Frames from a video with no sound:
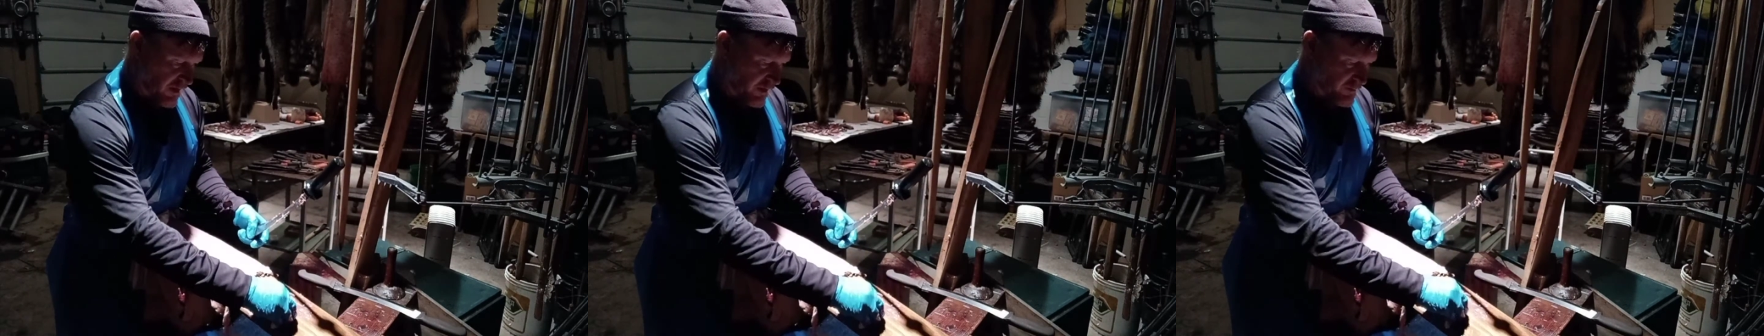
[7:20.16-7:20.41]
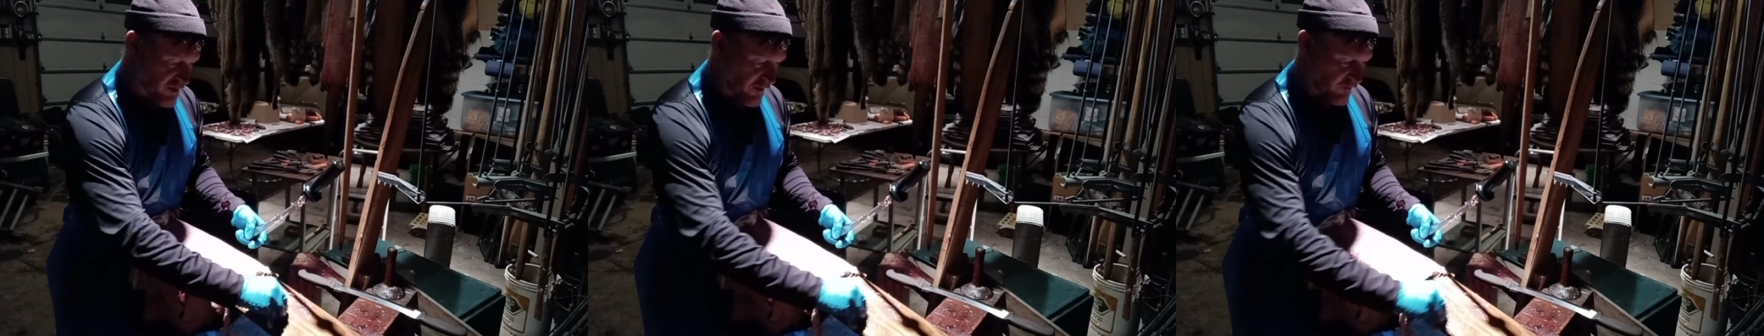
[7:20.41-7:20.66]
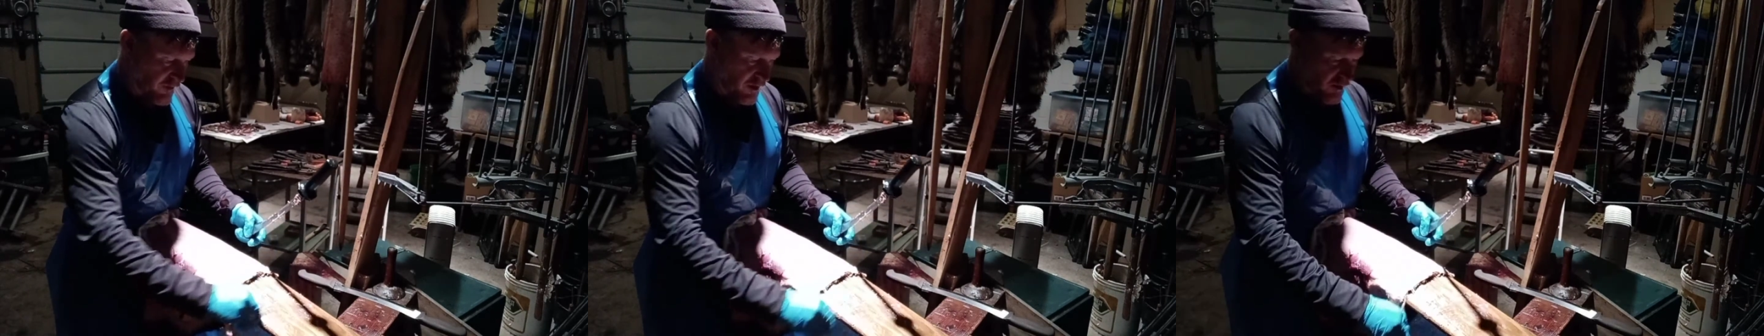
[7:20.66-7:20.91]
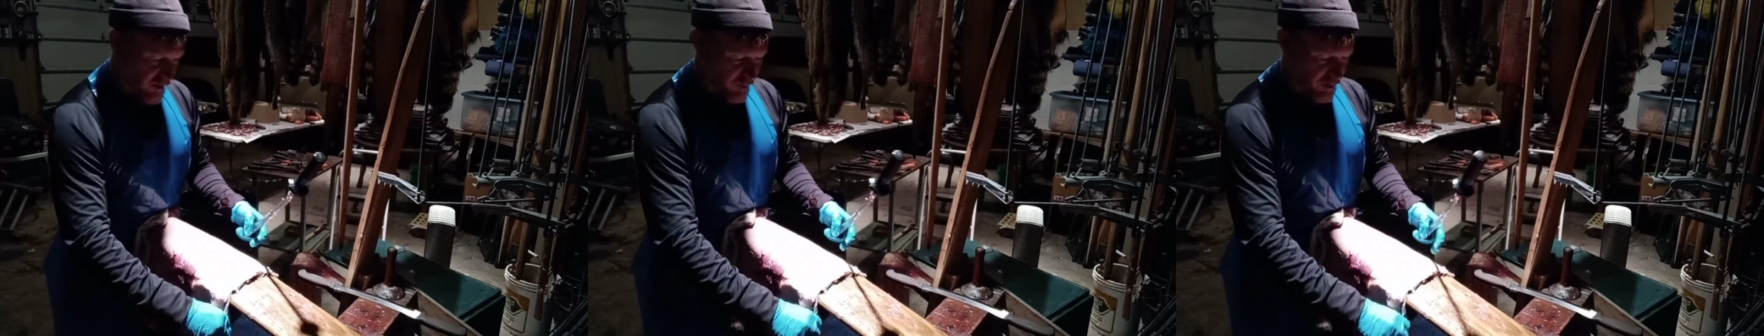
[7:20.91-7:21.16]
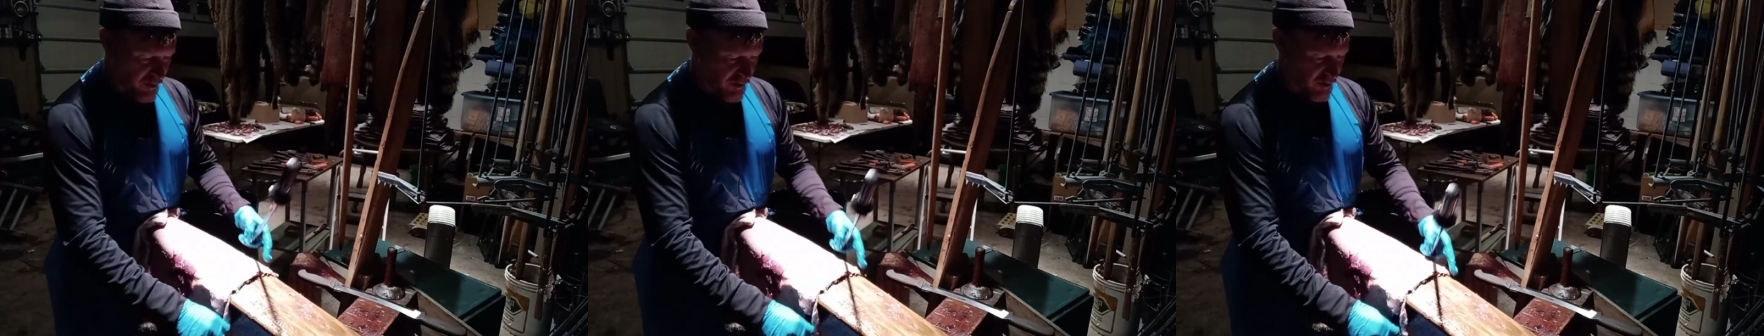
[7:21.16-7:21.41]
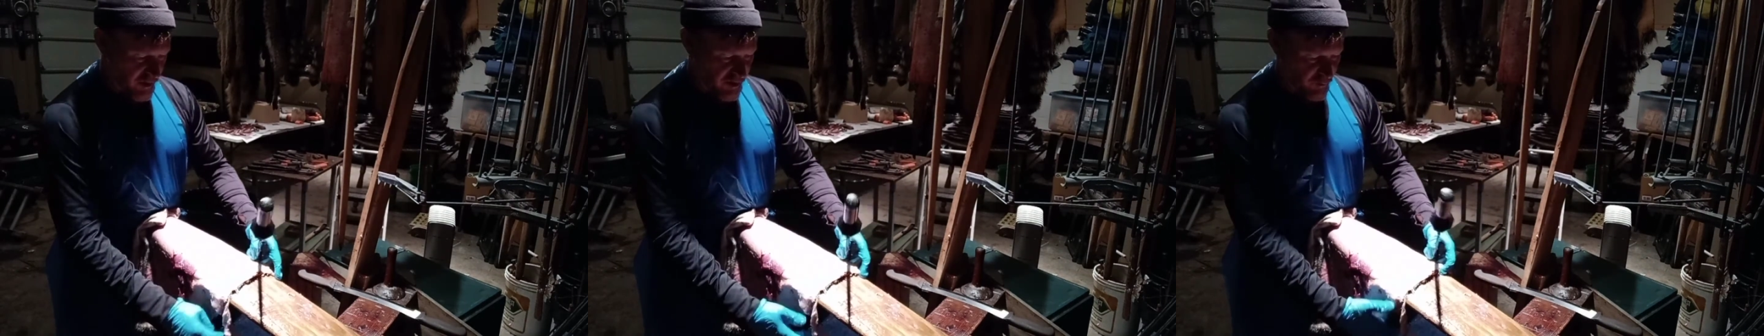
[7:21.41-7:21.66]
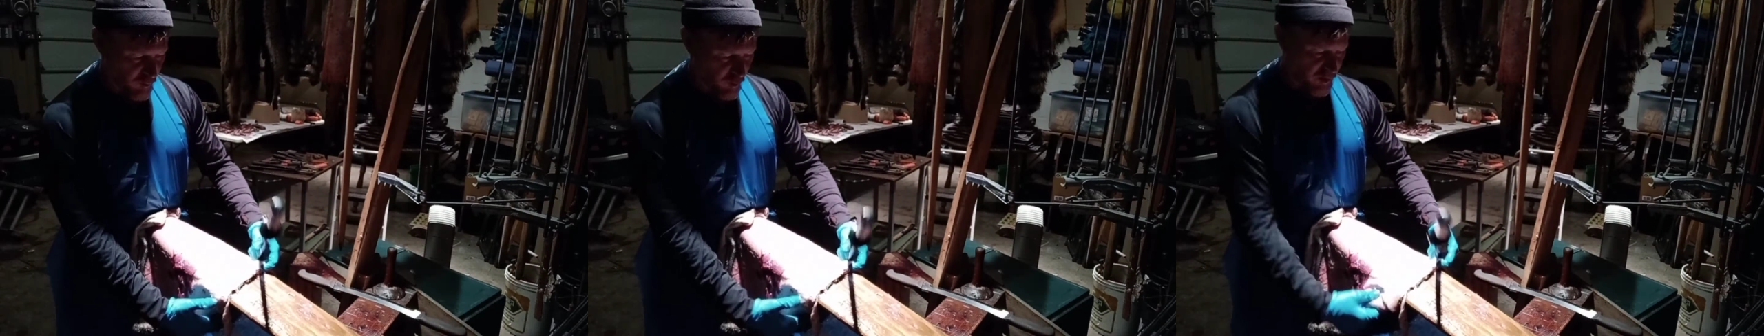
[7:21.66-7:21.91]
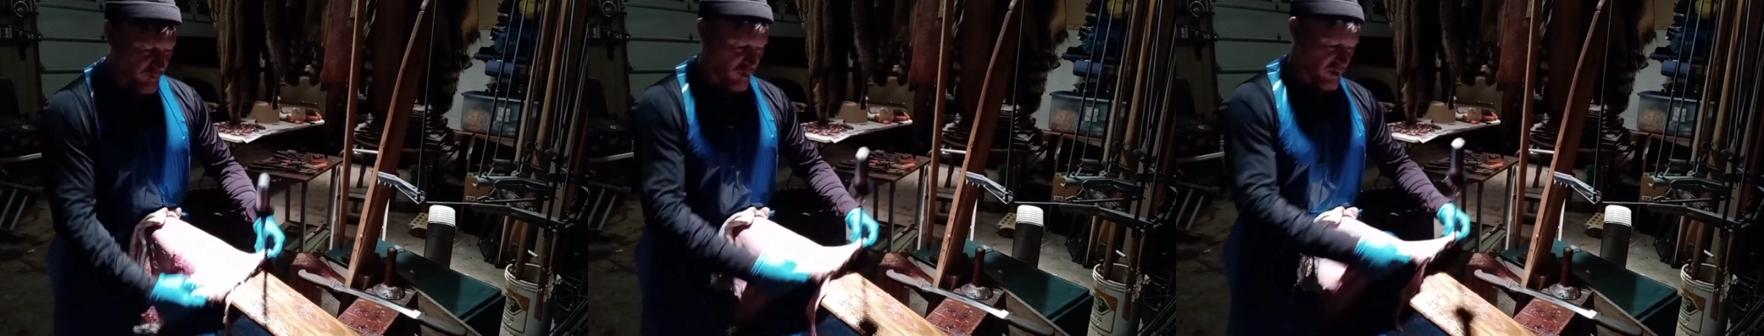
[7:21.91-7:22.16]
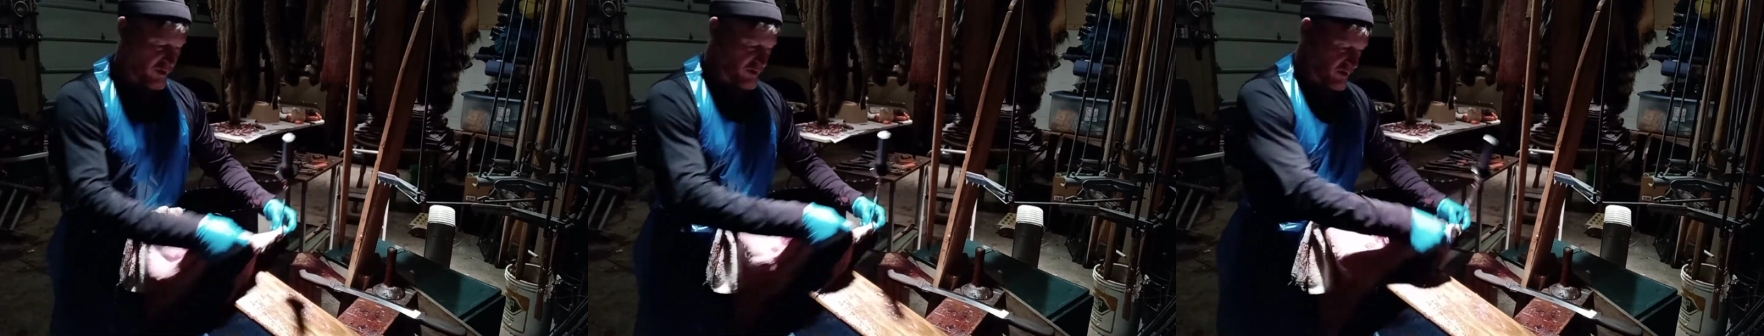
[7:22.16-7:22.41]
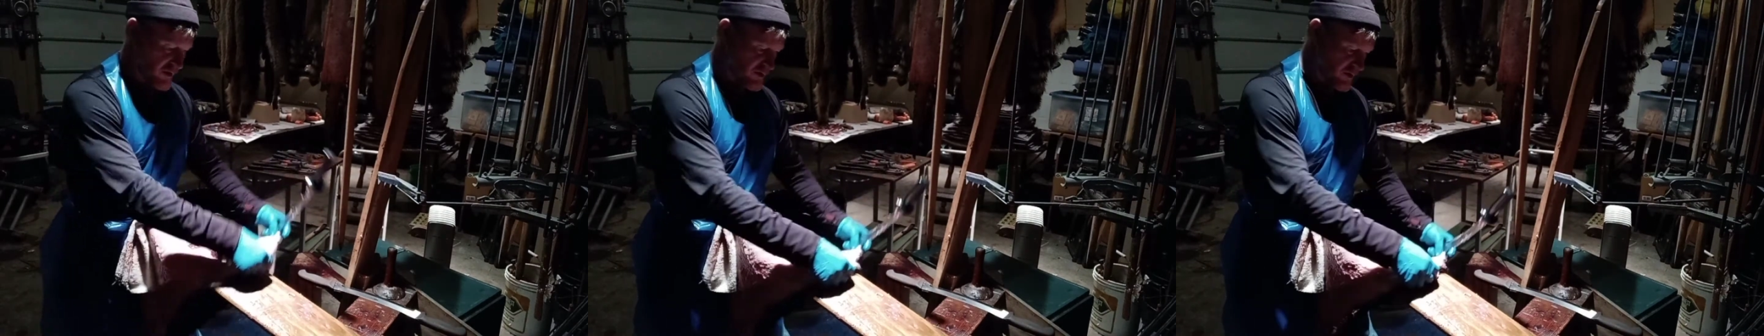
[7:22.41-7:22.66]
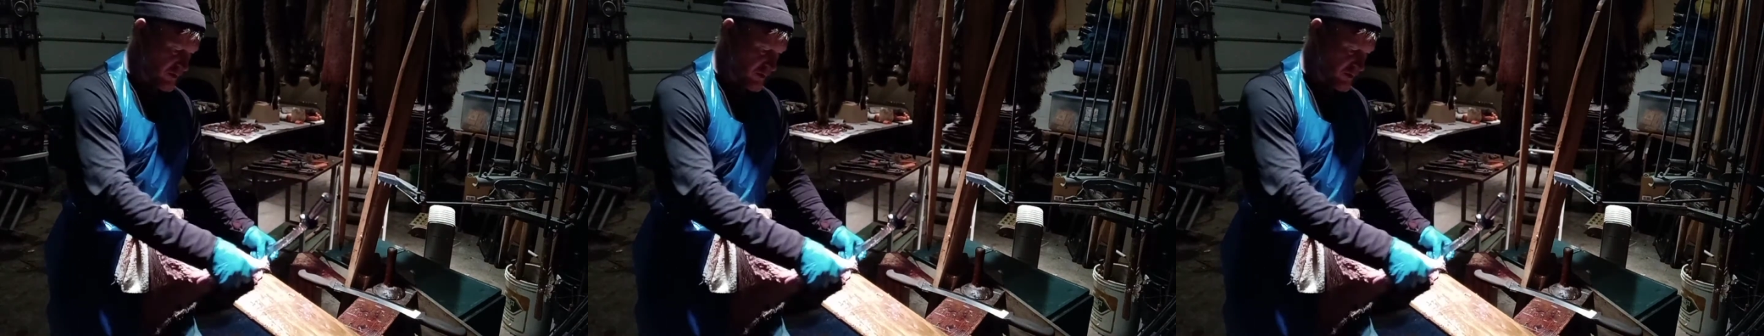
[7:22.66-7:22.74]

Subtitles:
cover that up in the boarding process.